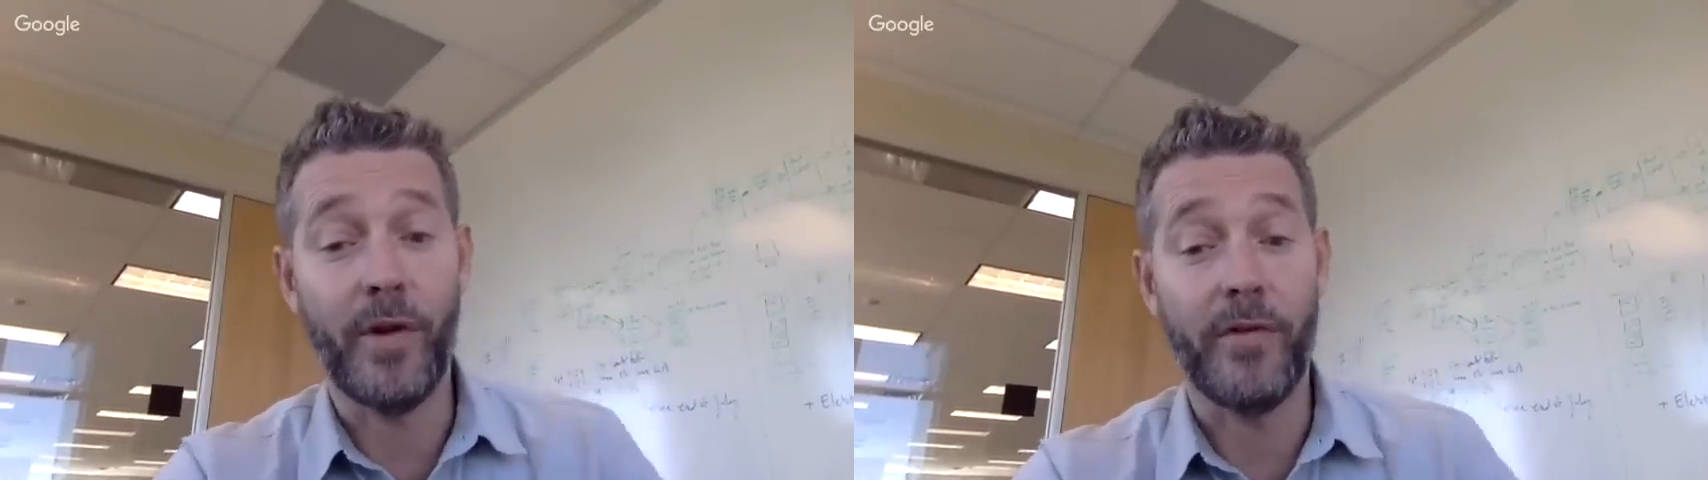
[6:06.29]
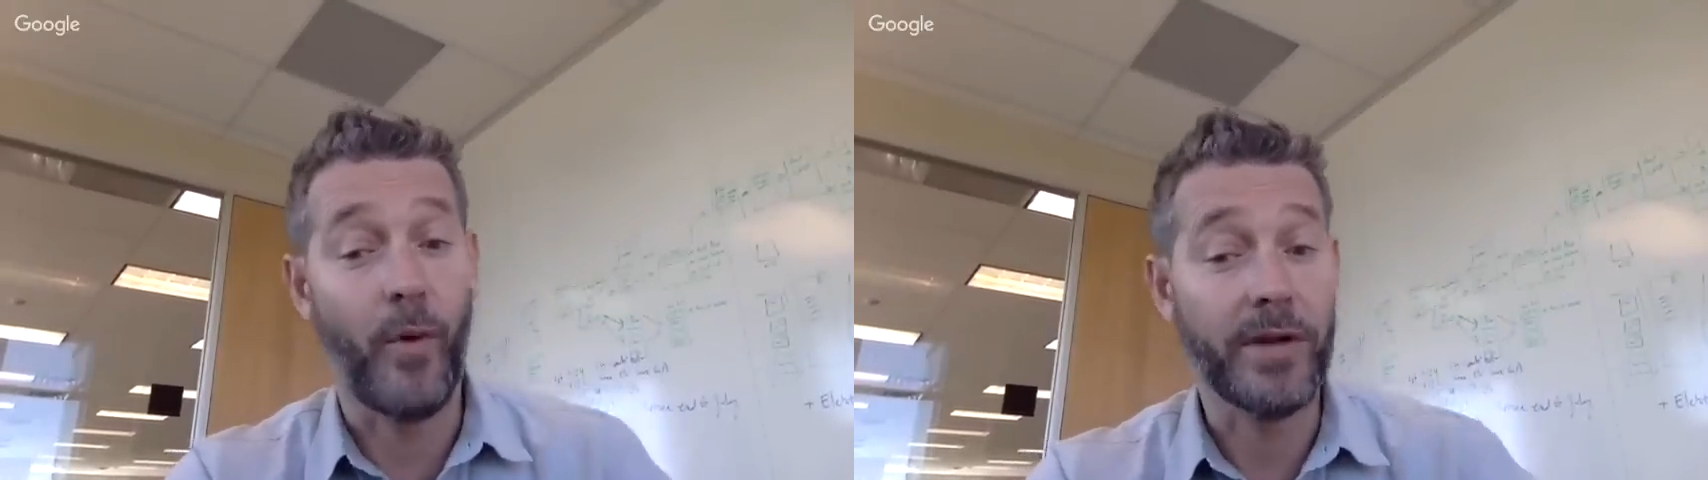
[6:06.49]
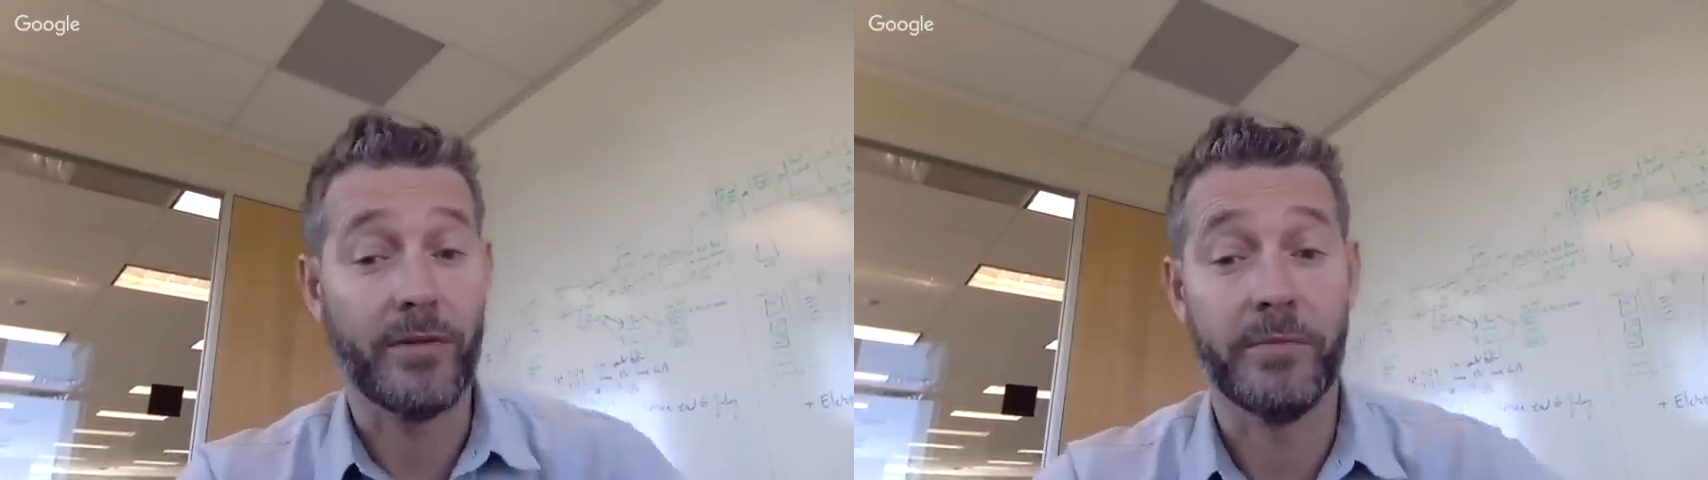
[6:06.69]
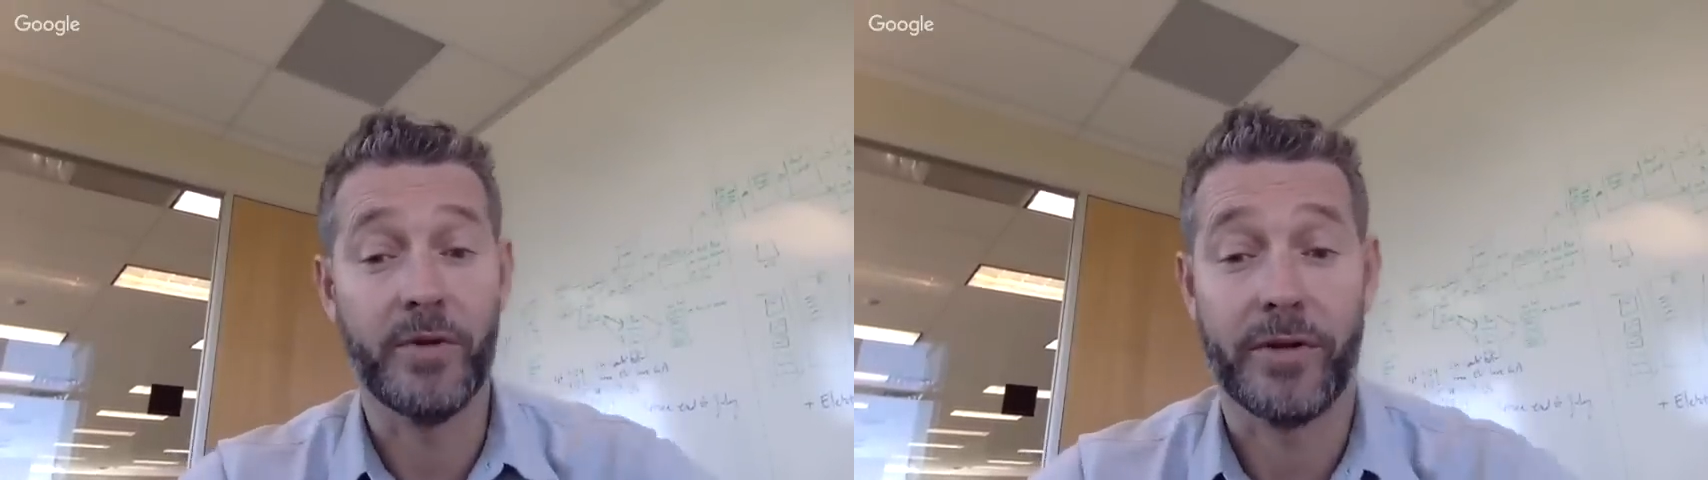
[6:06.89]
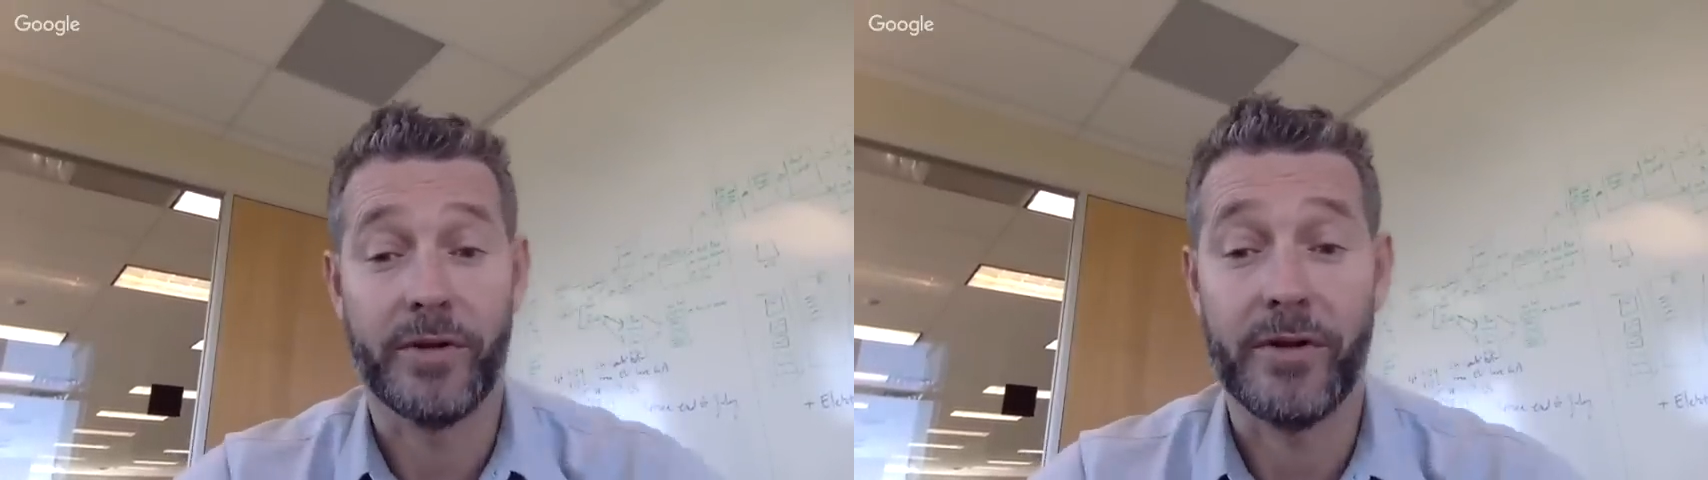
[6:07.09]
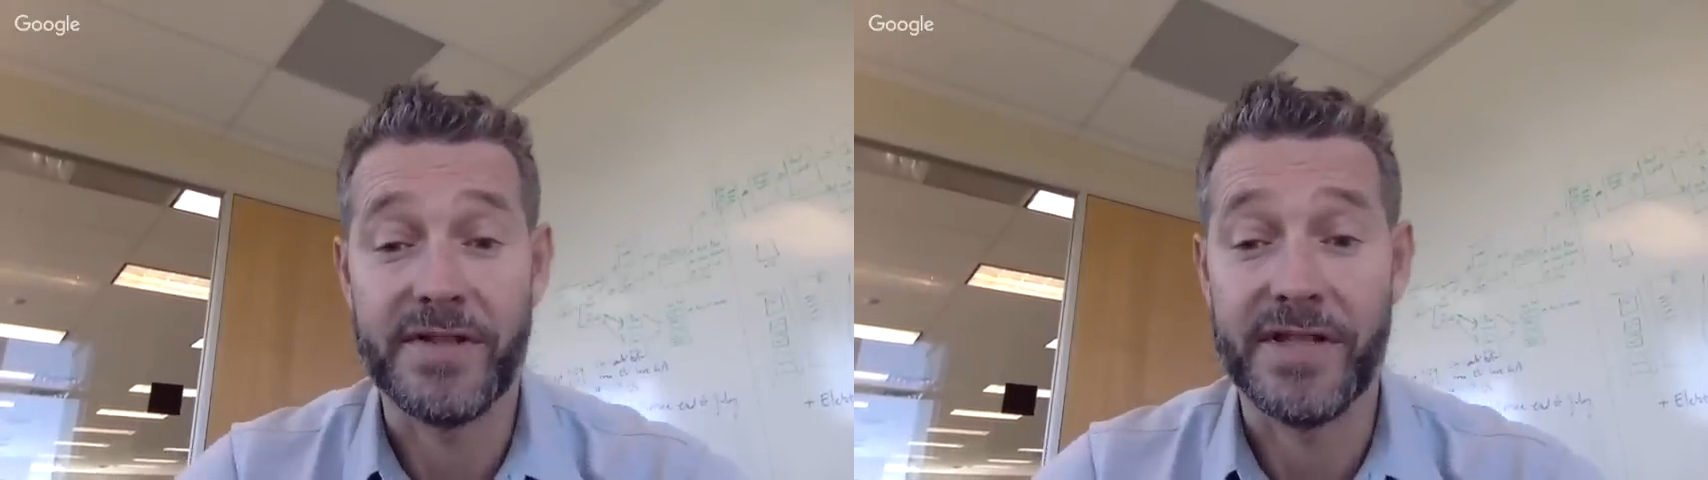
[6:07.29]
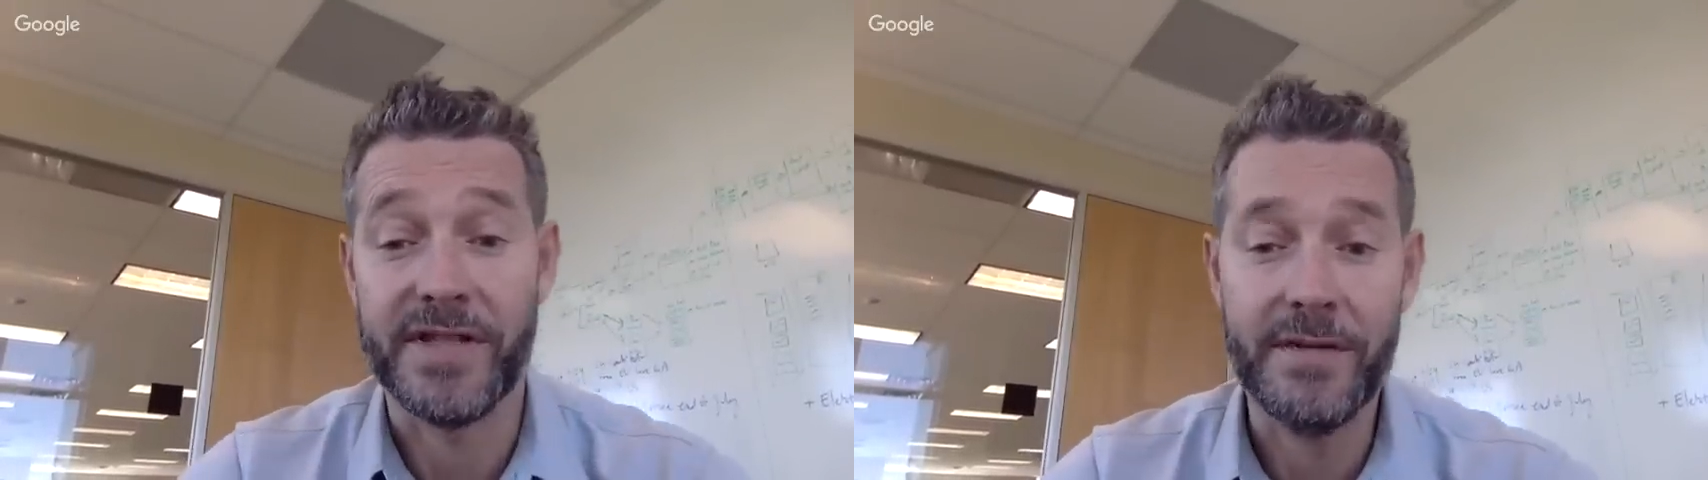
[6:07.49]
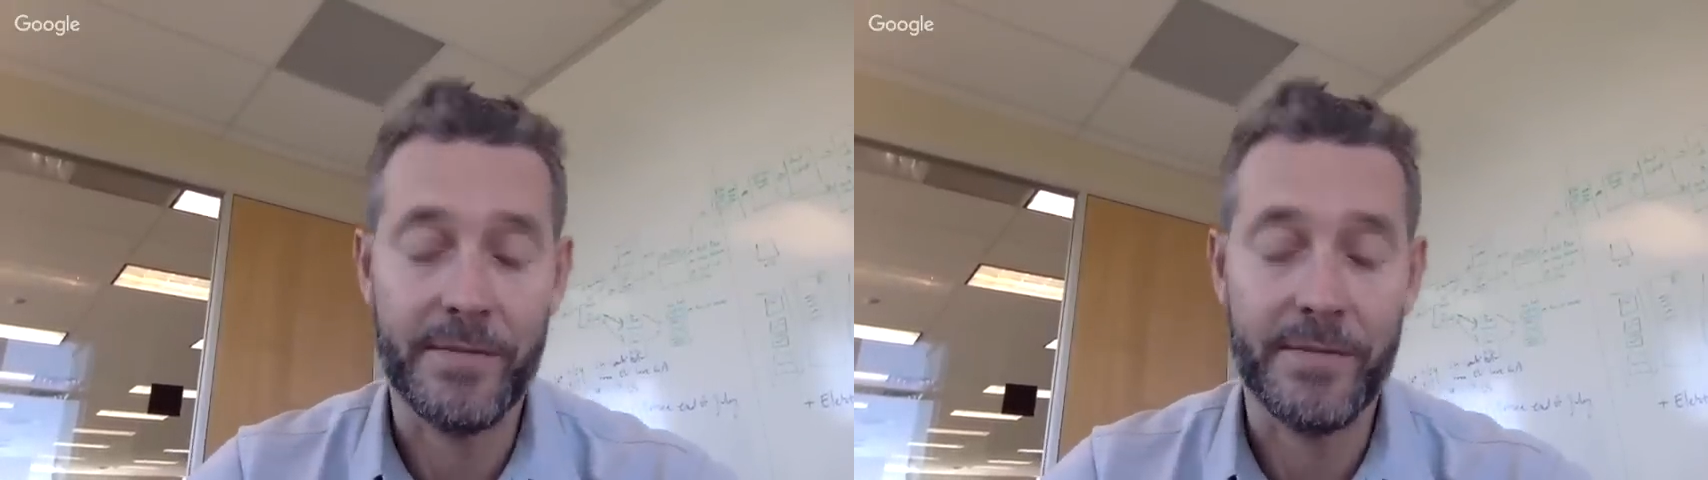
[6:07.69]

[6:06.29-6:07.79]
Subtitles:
with one cryptocurrency.